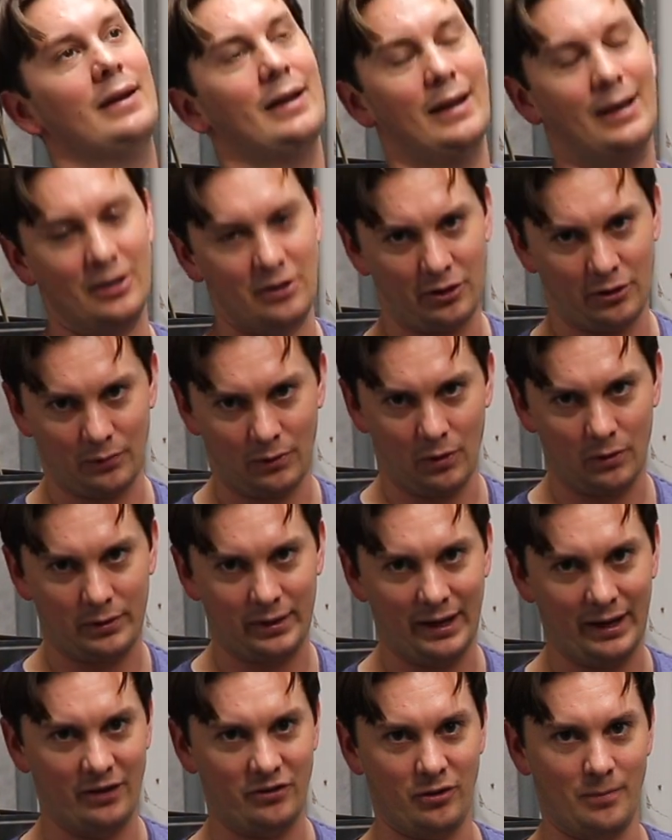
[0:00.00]
into the roll
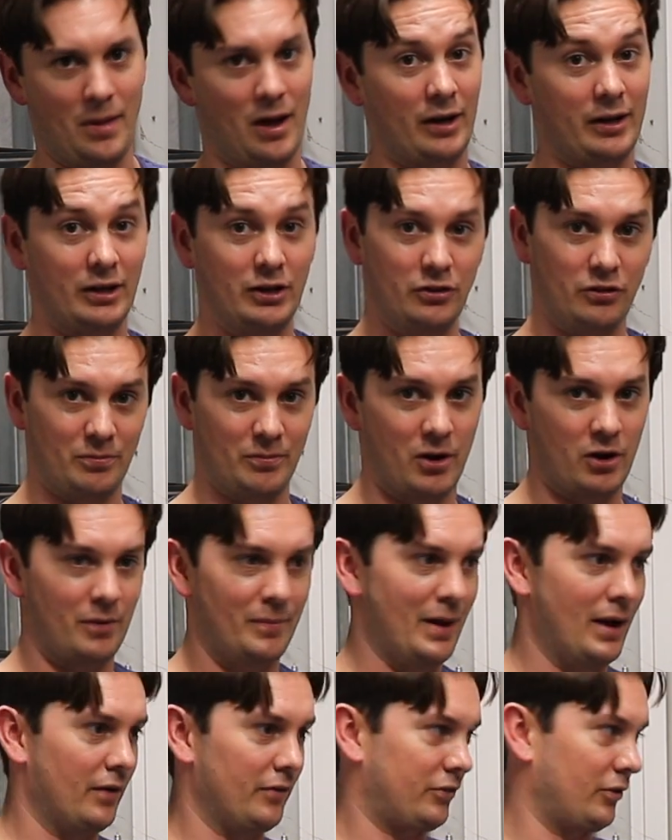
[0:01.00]
cage. I'm not going to use motor
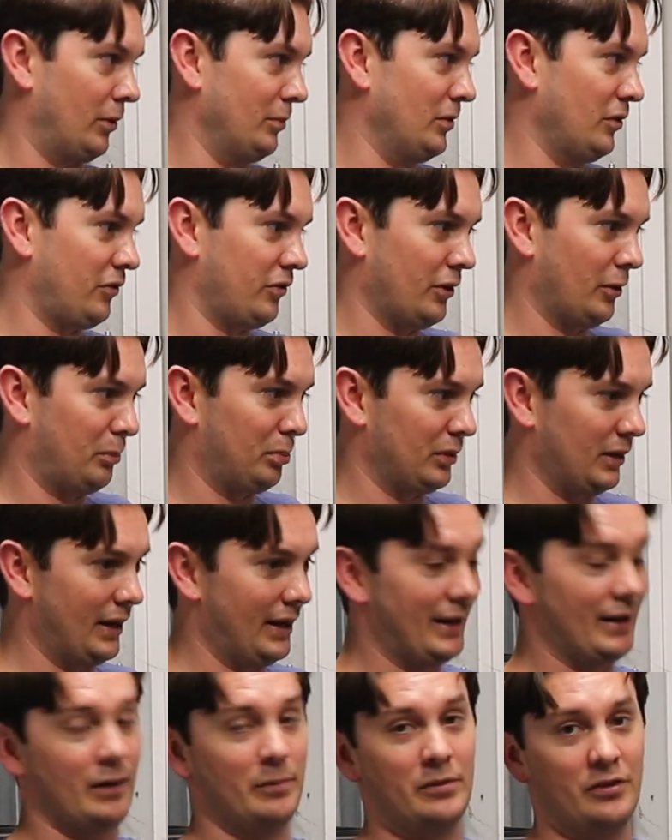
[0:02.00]
mounts. I'm using the
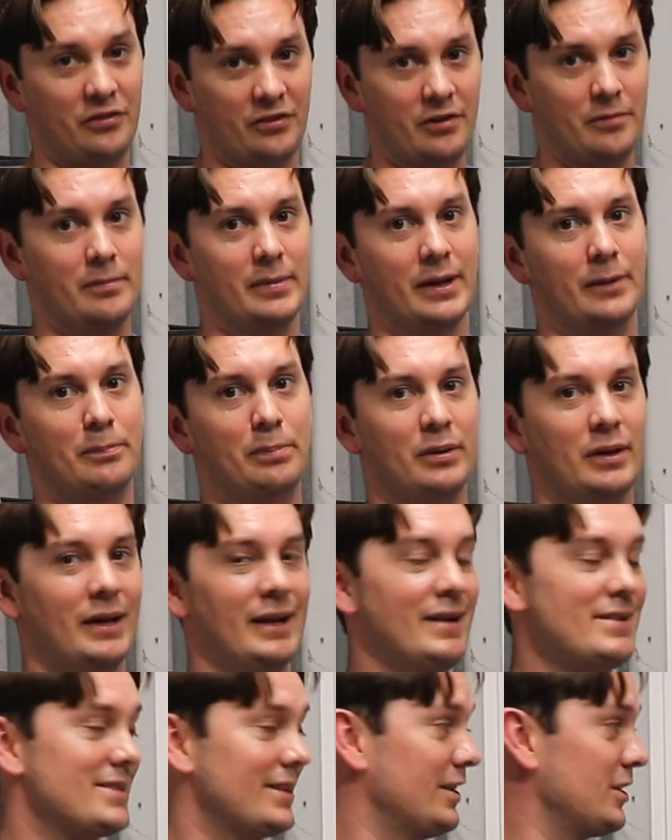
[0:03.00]
plate, and I'm using a mid
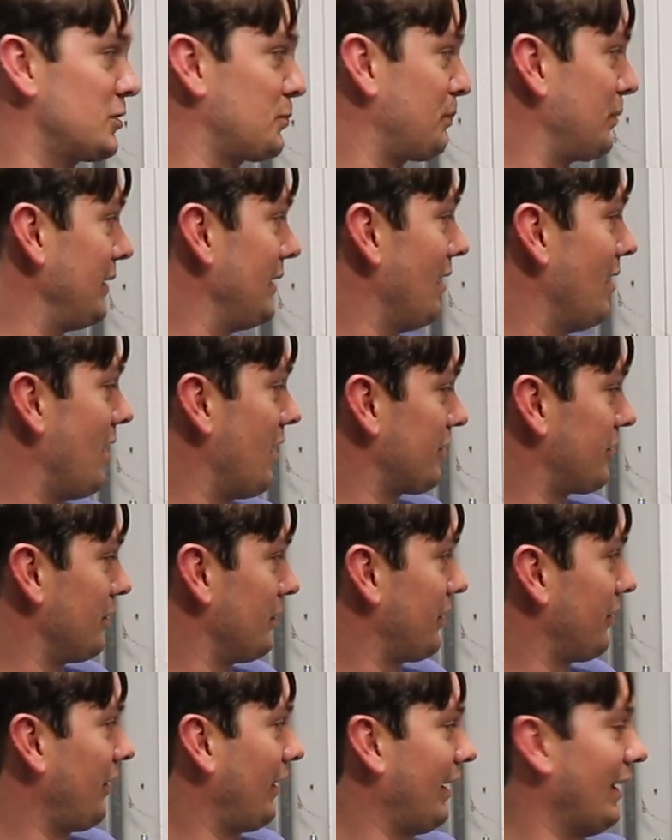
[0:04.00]
plate, and it's pretty awesome
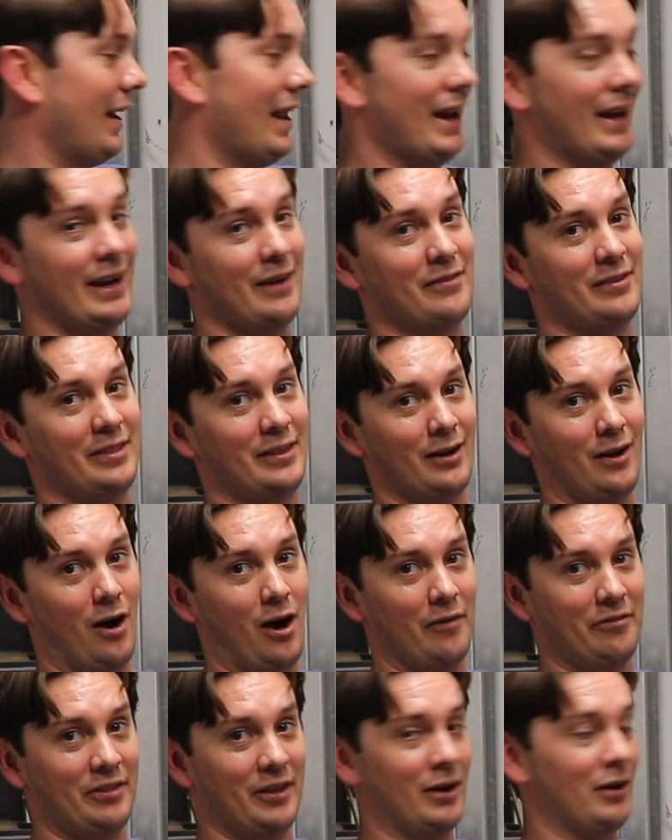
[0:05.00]
because I can hang everything
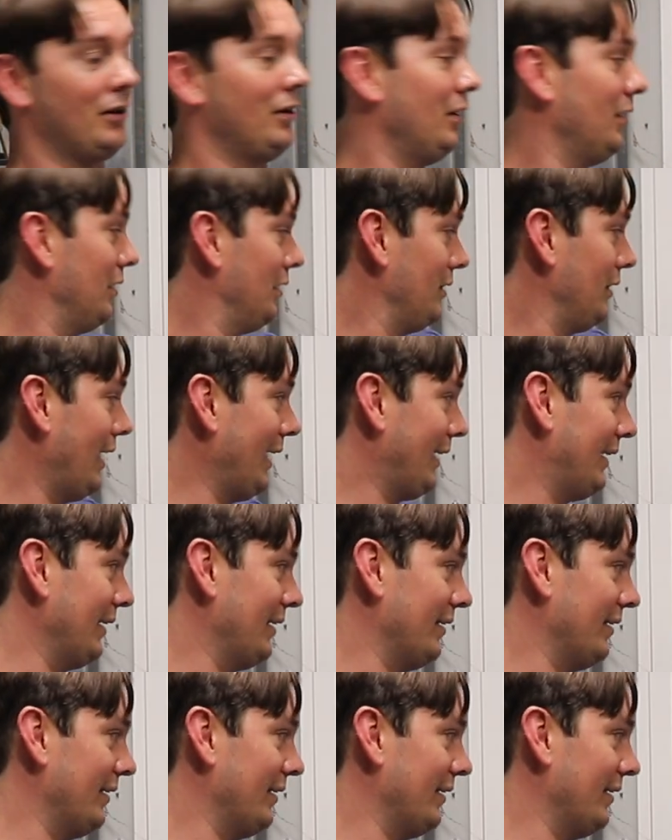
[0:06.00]
off there like